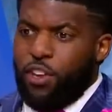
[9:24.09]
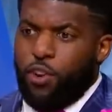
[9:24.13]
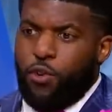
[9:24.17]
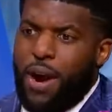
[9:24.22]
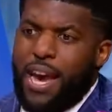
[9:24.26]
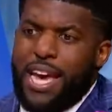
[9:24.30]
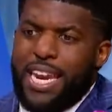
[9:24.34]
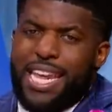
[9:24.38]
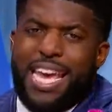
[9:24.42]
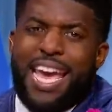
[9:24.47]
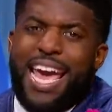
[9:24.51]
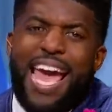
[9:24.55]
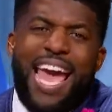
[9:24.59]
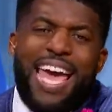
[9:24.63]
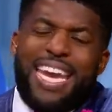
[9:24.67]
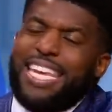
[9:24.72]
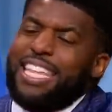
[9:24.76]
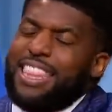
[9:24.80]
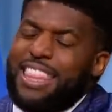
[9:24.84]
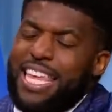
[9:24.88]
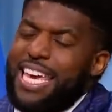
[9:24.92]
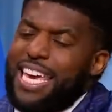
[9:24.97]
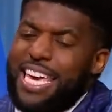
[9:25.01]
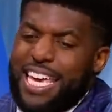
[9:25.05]
The great
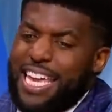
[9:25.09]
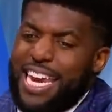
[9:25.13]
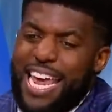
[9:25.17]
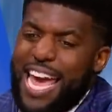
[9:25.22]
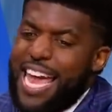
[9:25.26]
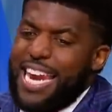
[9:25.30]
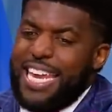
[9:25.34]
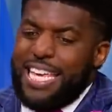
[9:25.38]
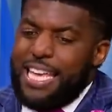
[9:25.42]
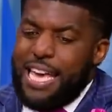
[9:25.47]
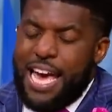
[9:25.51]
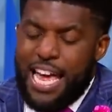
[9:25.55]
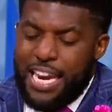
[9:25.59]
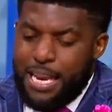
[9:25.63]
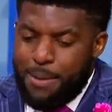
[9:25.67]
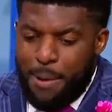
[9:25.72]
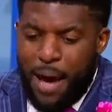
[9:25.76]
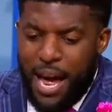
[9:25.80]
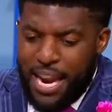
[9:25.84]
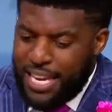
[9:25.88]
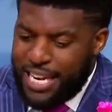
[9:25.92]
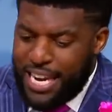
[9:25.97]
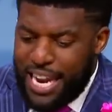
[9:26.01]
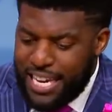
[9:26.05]
anything at any
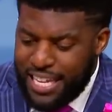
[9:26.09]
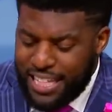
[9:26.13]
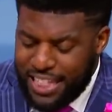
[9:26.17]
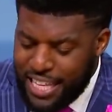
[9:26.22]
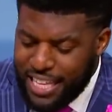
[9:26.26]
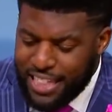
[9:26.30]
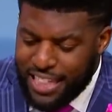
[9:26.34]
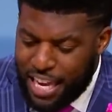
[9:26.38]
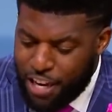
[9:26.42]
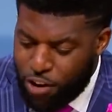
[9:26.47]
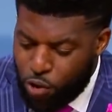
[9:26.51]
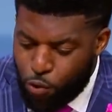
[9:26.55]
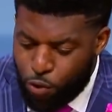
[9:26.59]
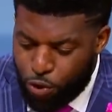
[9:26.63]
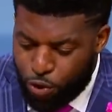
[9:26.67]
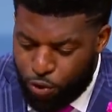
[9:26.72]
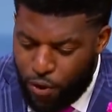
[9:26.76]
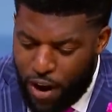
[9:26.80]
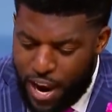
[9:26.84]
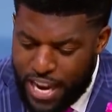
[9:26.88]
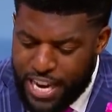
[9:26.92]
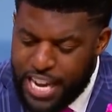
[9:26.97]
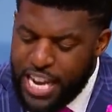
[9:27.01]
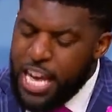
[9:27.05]
anybody at anything they do is
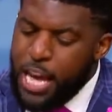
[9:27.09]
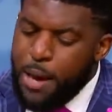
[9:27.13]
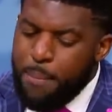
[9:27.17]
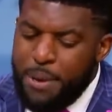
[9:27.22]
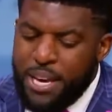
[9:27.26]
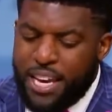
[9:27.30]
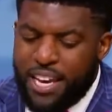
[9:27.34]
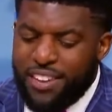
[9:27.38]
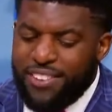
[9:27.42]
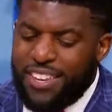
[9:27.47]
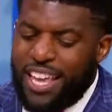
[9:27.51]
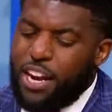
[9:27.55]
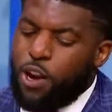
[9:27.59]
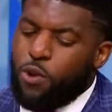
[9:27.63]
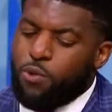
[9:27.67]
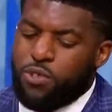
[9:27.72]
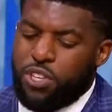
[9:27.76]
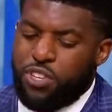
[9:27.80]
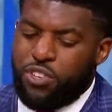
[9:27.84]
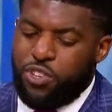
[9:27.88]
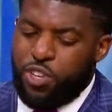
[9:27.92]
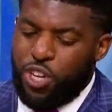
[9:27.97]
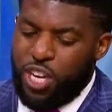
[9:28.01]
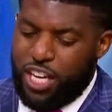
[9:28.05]
great because they
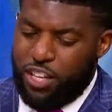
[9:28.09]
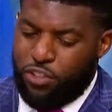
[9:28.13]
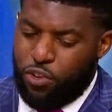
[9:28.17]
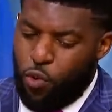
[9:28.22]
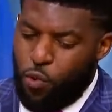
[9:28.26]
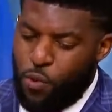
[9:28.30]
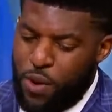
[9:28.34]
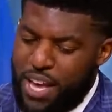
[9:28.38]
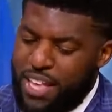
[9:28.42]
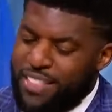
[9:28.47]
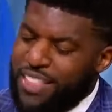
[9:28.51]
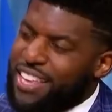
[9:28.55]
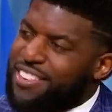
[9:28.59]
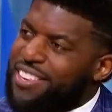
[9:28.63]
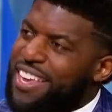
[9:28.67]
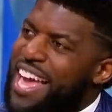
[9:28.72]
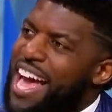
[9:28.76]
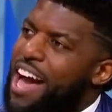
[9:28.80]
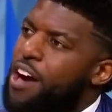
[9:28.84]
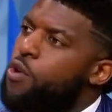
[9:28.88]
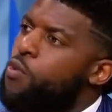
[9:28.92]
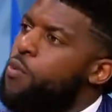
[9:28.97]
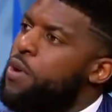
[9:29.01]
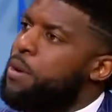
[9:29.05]
don't just look at the win. They say,
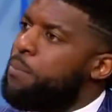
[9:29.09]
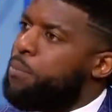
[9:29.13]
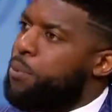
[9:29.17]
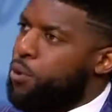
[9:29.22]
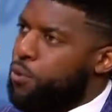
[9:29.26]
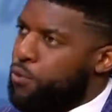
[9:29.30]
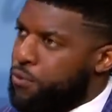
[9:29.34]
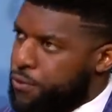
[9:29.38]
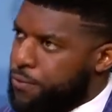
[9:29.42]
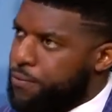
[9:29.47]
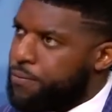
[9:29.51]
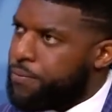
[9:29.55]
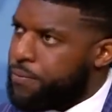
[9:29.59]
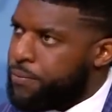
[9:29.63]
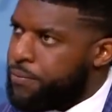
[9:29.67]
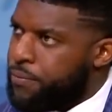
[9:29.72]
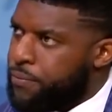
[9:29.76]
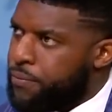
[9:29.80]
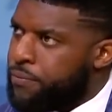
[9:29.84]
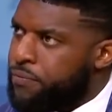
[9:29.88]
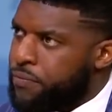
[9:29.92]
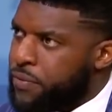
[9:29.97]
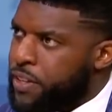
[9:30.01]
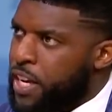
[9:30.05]
how can we improve?
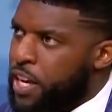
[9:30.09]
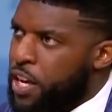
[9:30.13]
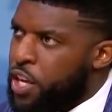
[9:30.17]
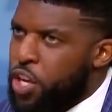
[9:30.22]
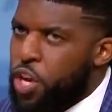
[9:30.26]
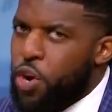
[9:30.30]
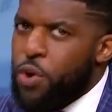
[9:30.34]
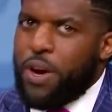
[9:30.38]
Mm-hmm, mm-hmm.